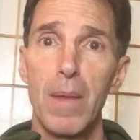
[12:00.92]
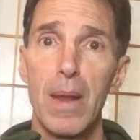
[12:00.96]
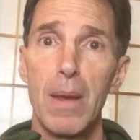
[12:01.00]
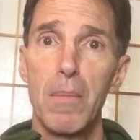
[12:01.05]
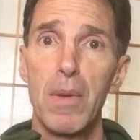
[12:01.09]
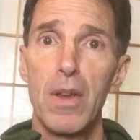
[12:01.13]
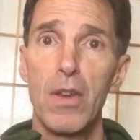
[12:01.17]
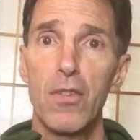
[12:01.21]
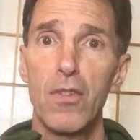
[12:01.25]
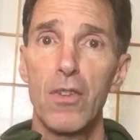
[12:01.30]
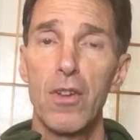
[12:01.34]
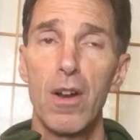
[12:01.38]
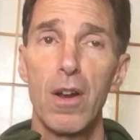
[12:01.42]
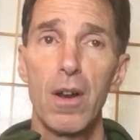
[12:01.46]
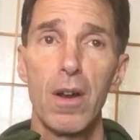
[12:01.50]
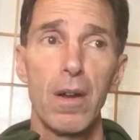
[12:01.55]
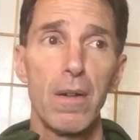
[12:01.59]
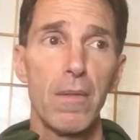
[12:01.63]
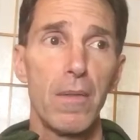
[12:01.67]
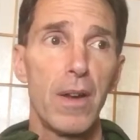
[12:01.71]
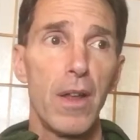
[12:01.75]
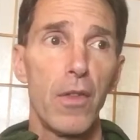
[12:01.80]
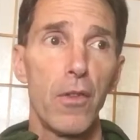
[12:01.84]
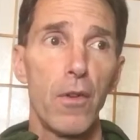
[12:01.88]
maybe
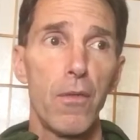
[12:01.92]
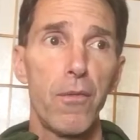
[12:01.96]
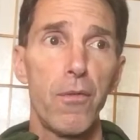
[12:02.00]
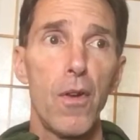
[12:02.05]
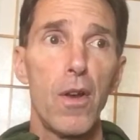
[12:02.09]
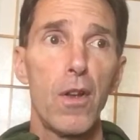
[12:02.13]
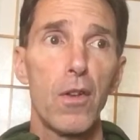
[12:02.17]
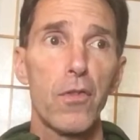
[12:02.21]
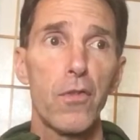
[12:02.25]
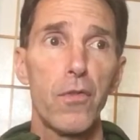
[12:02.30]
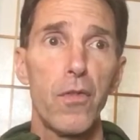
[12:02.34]
start another false